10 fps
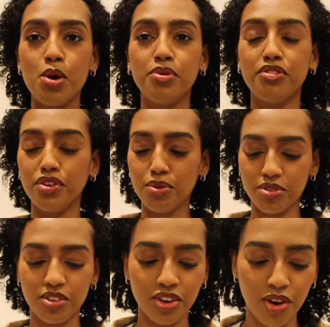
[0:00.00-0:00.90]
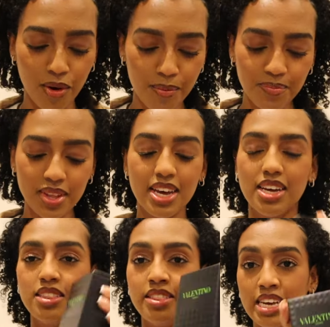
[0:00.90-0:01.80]
more perfumes to go.
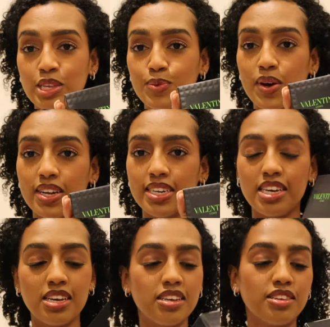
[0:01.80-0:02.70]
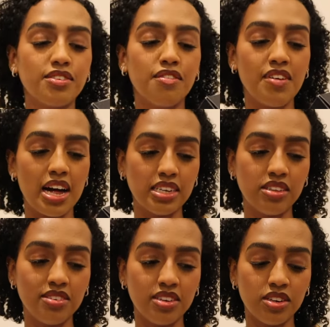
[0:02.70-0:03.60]
This one is
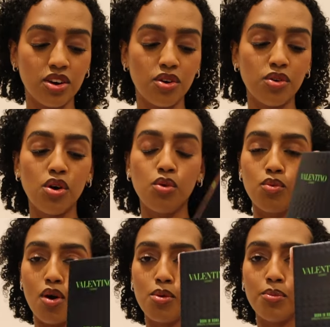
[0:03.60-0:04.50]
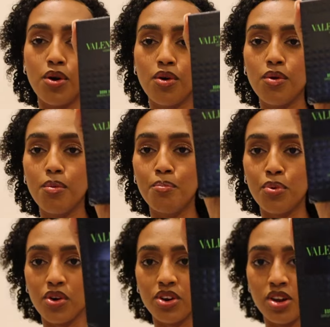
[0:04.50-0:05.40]
Valentino Uomo,
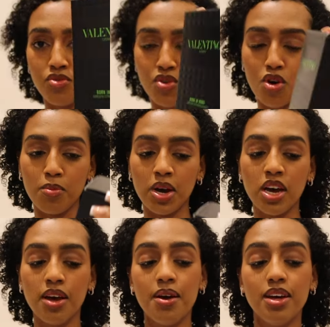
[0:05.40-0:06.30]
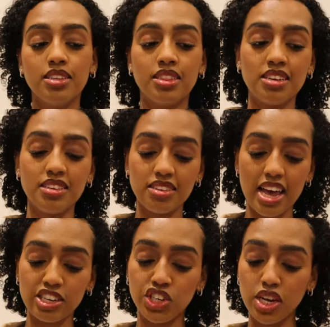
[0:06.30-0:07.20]
Born in Roma. This is
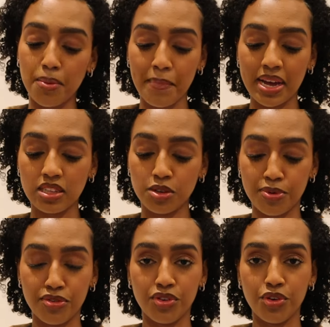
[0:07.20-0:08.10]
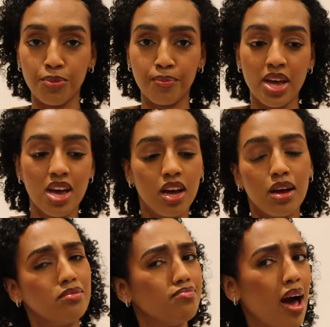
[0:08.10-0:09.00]
actually a men's perfume.
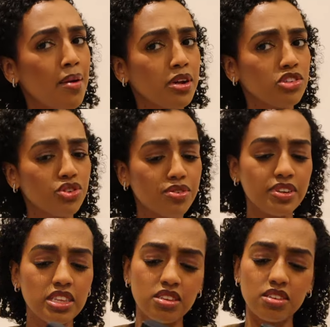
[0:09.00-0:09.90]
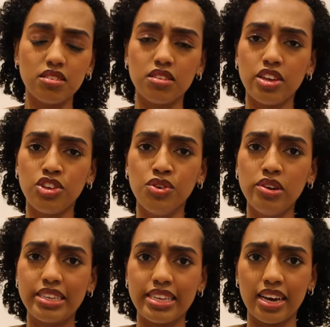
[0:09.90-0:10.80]
I'm not sure if it's
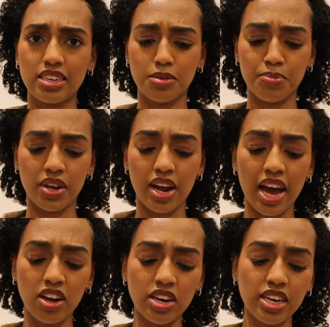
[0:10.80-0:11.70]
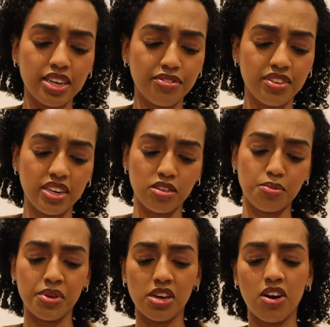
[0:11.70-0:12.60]
unisex, but I got it gifted as a
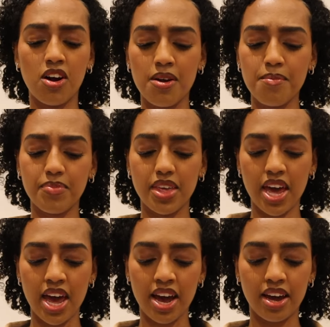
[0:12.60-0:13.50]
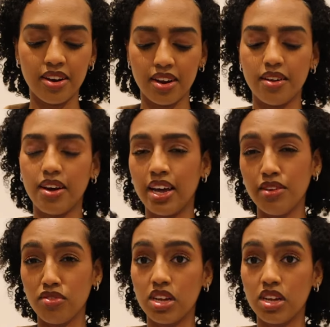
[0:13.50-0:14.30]
PR and I didn't